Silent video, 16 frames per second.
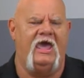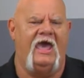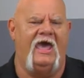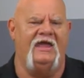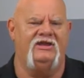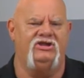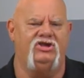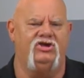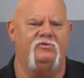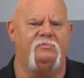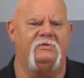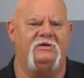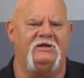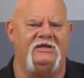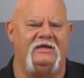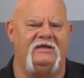and you
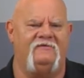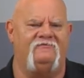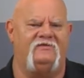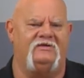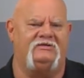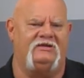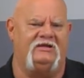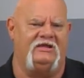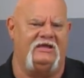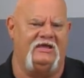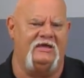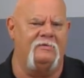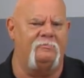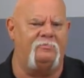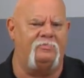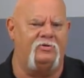believe that the
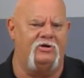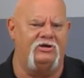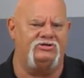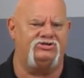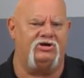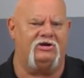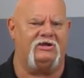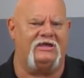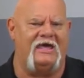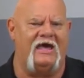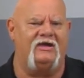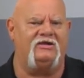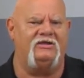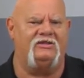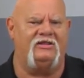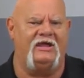inputs are
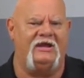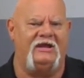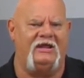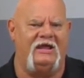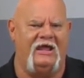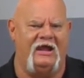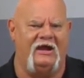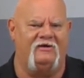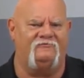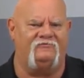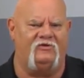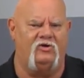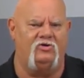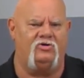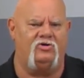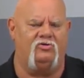calculating
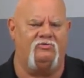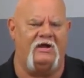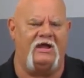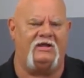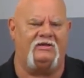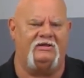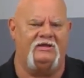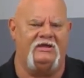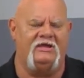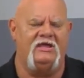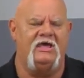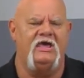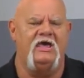airflow correctly,